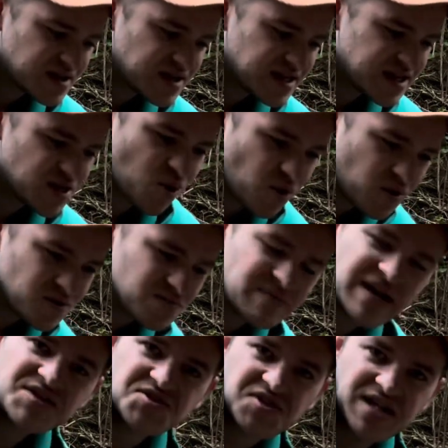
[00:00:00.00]
it all
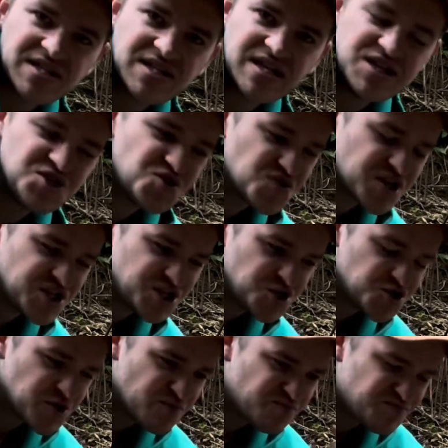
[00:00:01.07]
makes sense. You
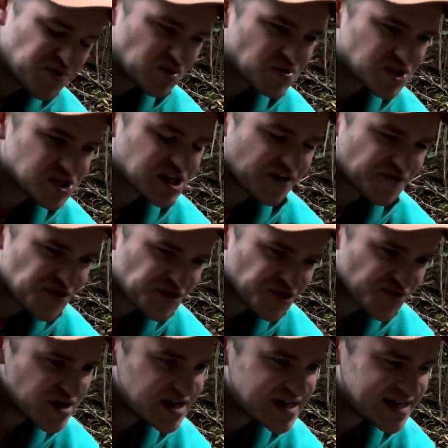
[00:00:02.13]
can build stuff in
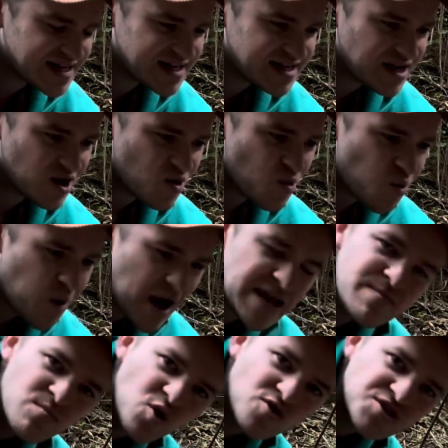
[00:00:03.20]
3D way
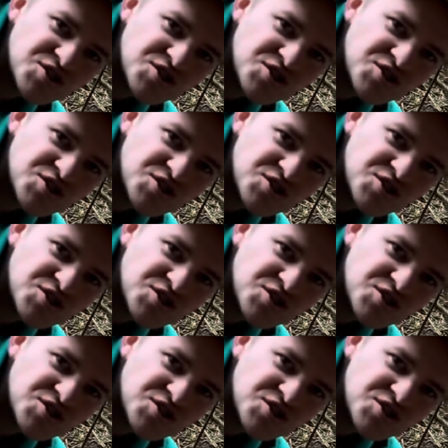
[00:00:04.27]
more